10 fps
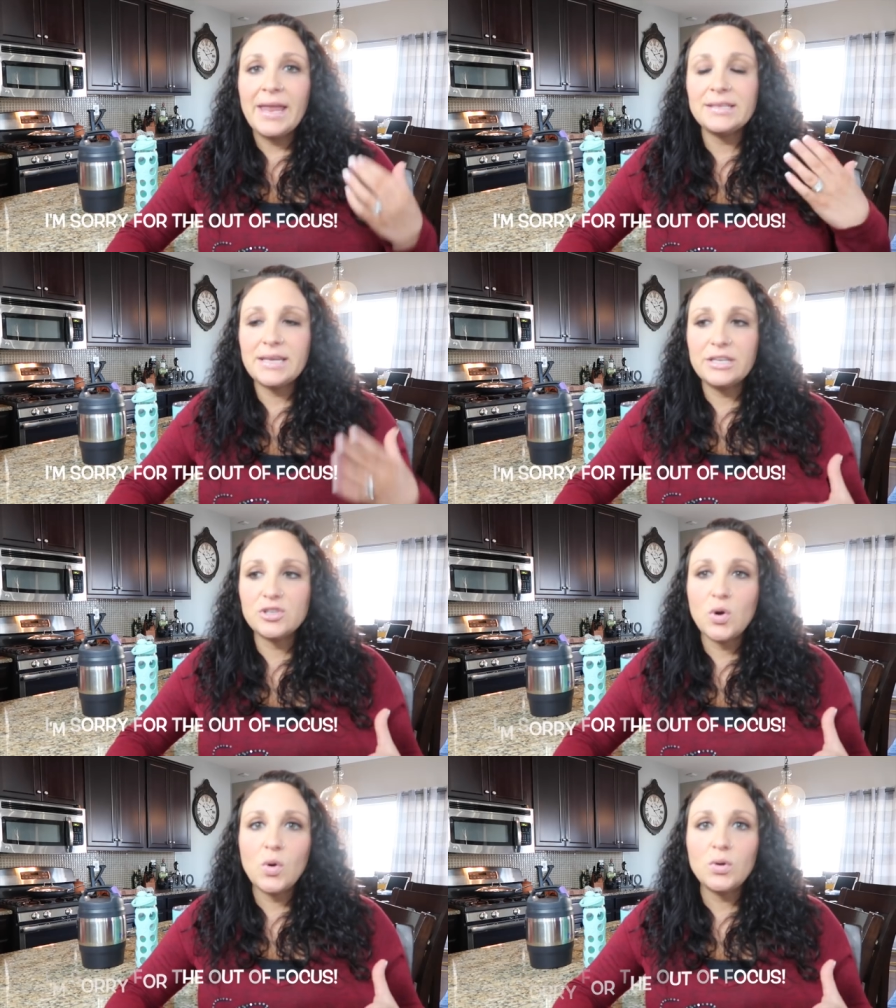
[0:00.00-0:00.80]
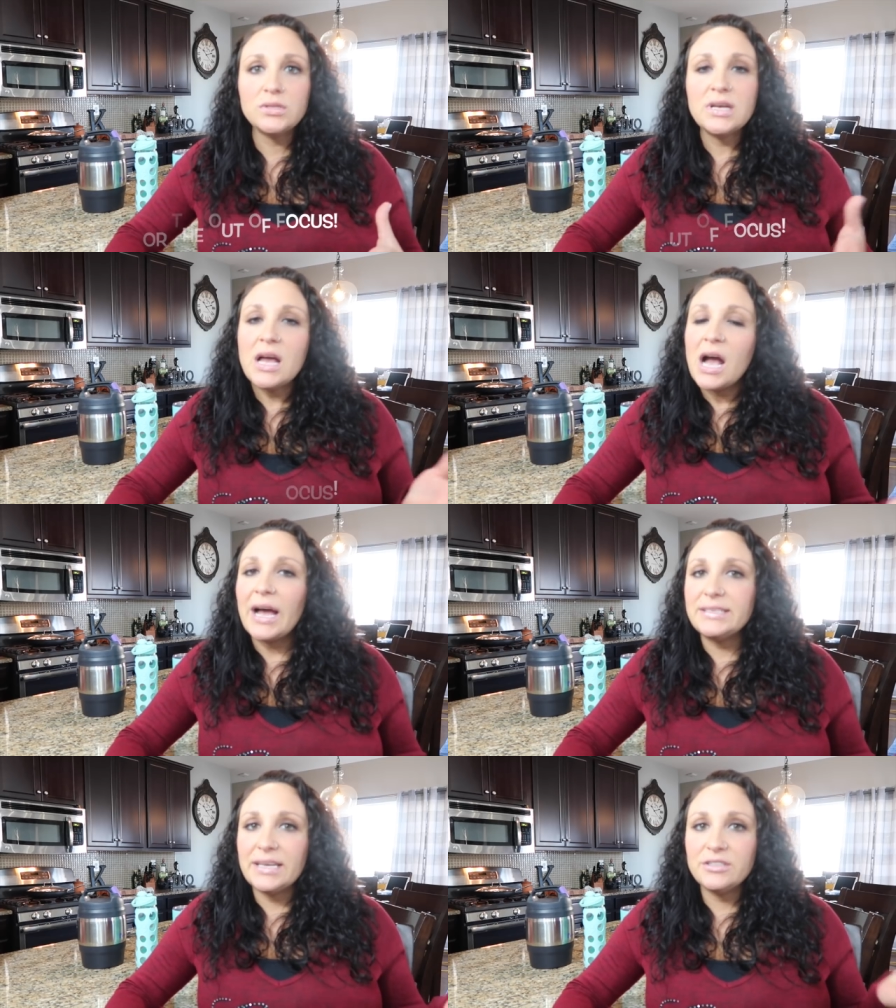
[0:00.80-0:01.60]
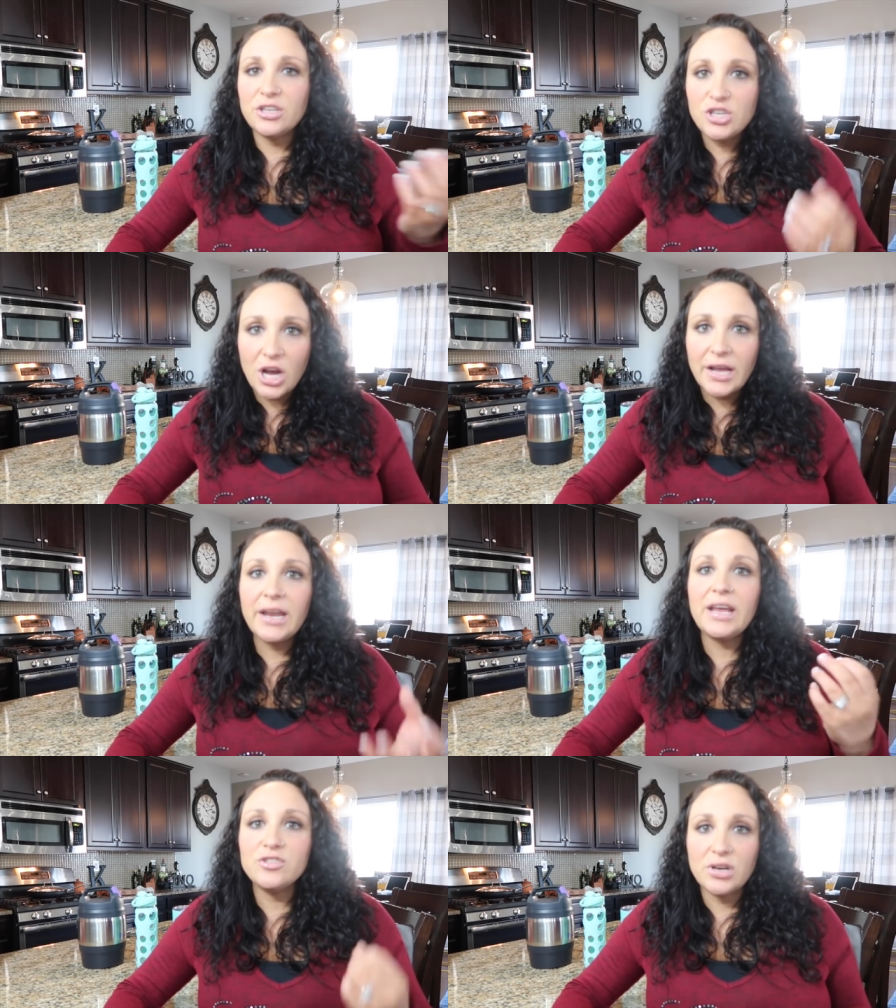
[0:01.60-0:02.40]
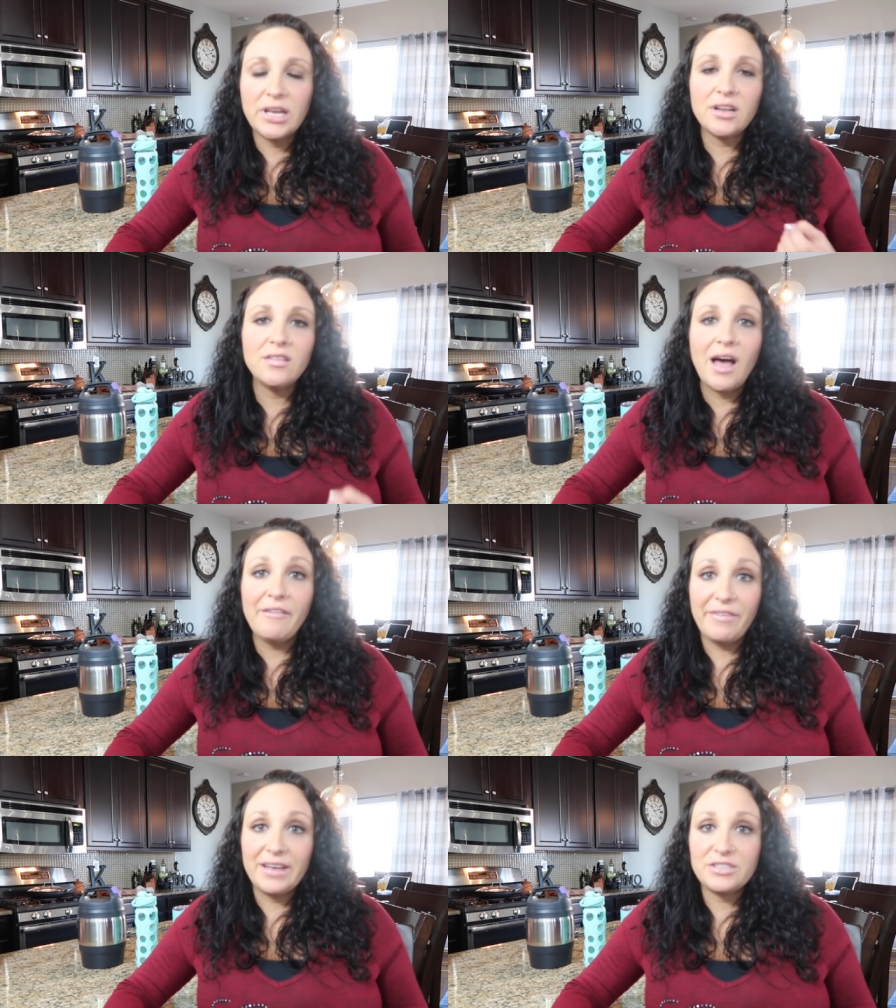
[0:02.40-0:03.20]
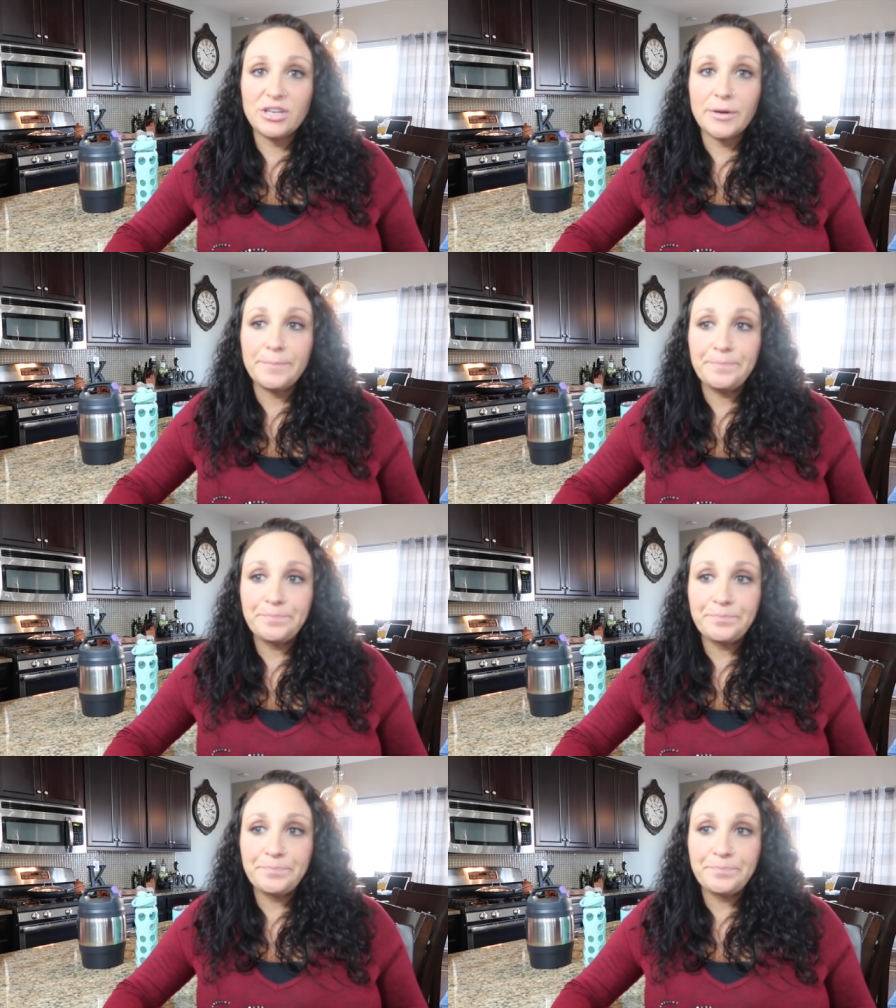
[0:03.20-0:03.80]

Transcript: and it's ice cold, I tend to chug it and drink it a lot faster.